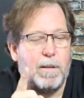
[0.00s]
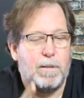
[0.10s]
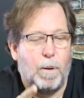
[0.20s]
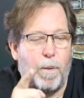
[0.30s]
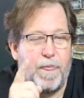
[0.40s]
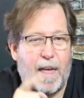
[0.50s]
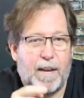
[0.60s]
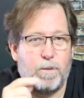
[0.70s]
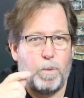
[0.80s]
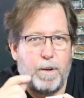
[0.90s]
So
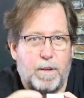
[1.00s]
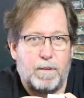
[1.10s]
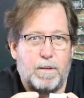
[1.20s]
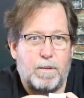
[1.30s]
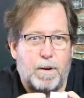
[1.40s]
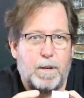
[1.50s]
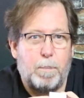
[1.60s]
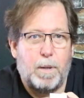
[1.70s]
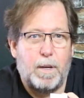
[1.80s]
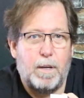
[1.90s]
that's where this is starting
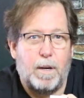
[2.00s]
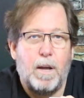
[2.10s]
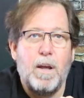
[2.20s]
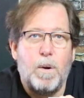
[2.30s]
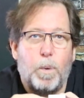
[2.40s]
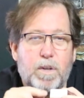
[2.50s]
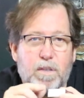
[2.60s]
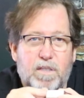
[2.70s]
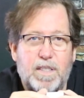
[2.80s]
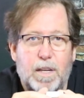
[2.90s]
to play in. We're
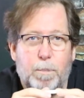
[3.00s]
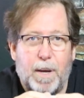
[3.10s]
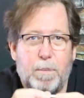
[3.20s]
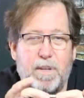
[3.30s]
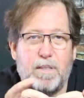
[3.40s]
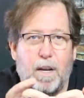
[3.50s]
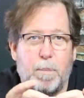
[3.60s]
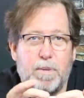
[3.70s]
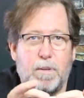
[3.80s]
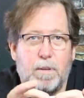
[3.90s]
just seeing the baby
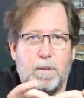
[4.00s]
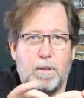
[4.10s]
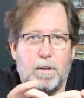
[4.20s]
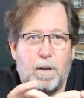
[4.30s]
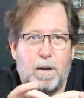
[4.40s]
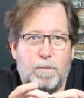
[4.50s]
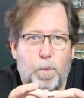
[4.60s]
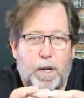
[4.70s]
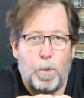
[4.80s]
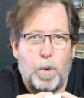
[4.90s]
steps
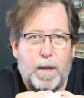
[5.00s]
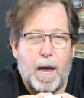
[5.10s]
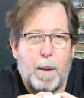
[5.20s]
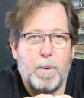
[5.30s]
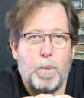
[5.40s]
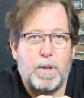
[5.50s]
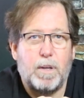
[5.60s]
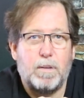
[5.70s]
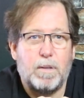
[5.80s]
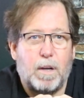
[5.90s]
of what can really happen with
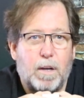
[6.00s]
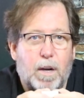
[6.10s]
these.